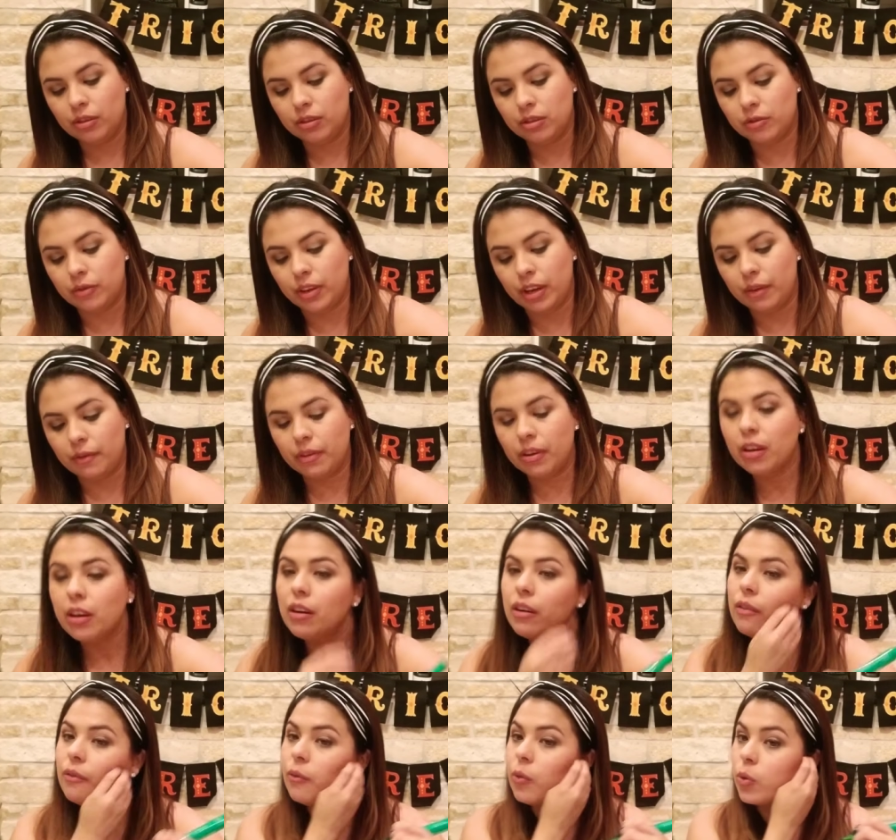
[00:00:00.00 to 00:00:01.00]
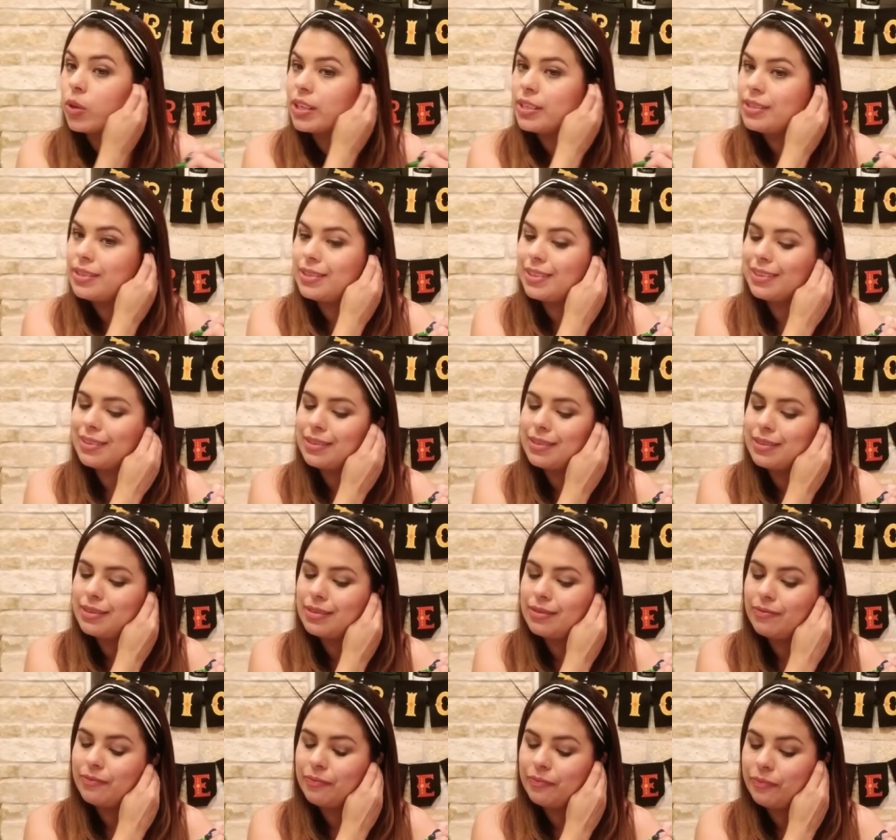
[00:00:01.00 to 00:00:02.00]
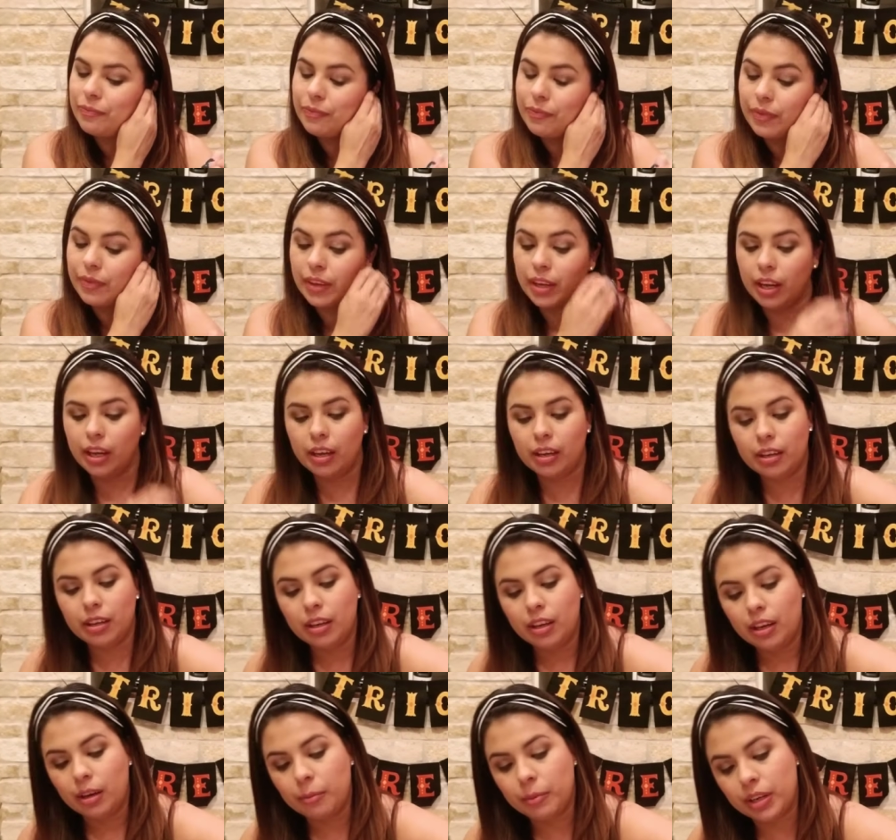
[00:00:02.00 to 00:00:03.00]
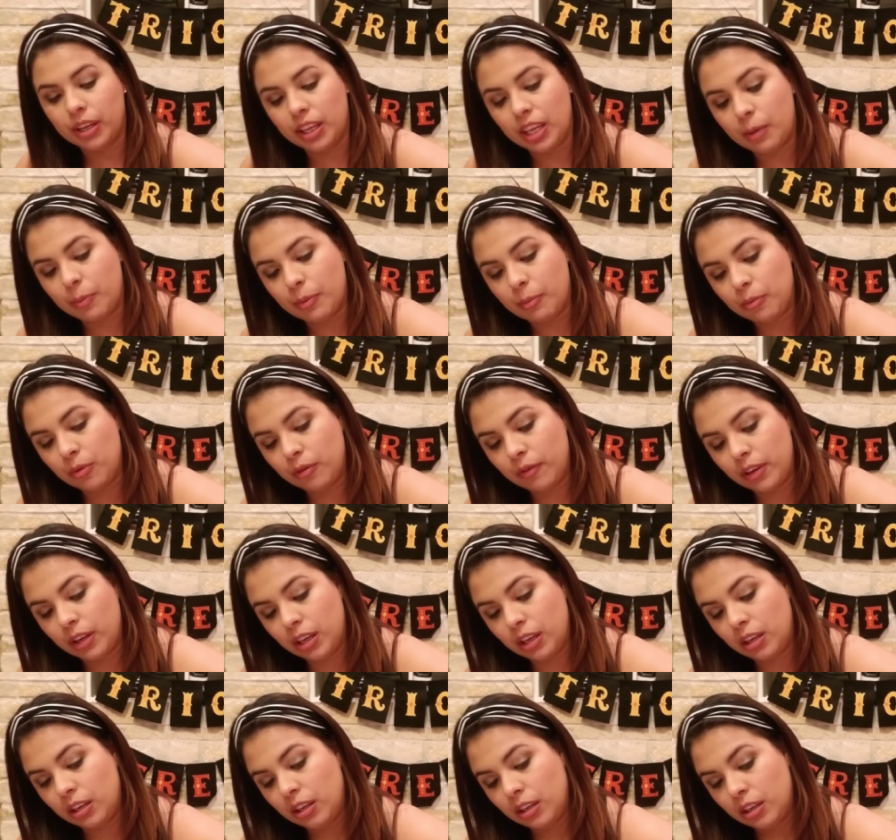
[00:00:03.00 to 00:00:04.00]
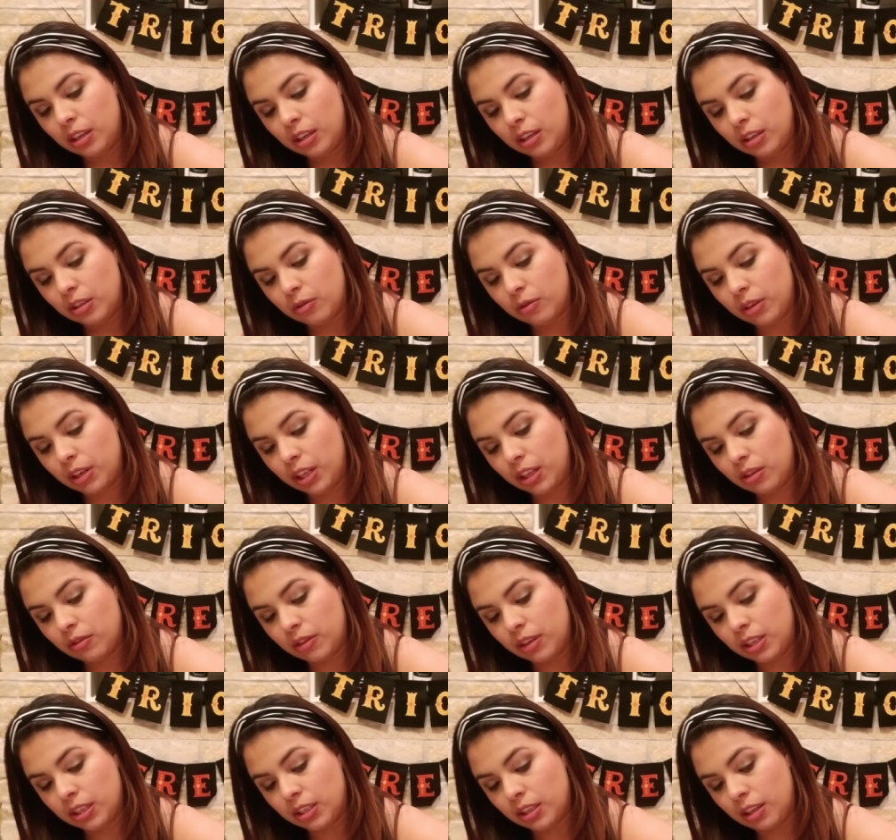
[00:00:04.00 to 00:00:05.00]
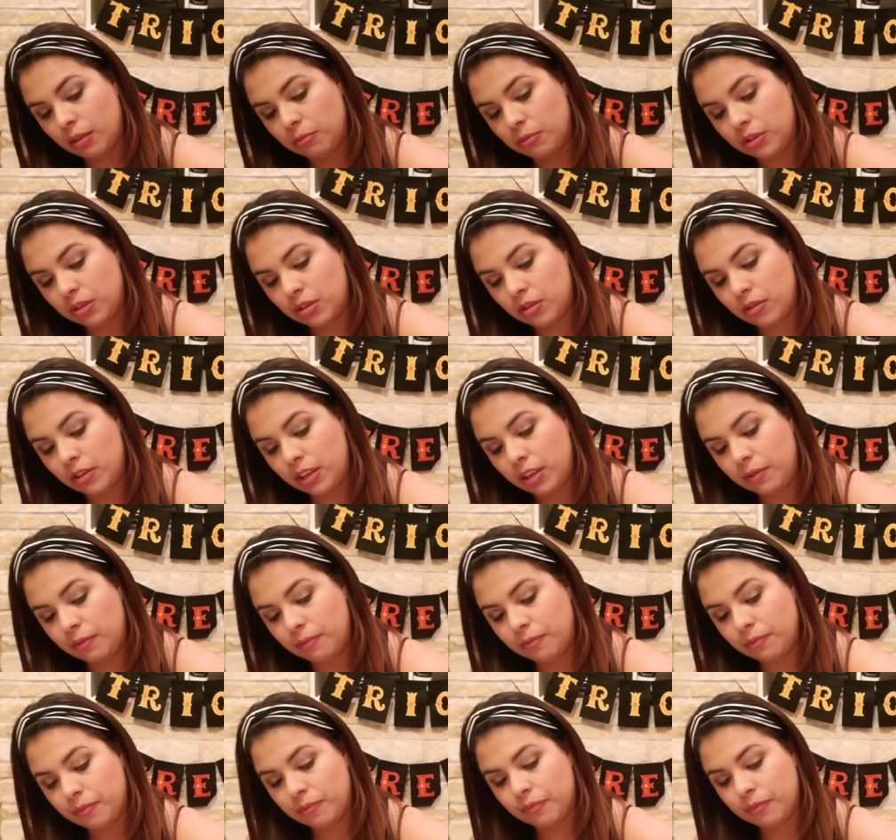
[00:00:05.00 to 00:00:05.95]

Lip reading: So we have 46. Okay, I'm going to keep it moving. 23 times 3.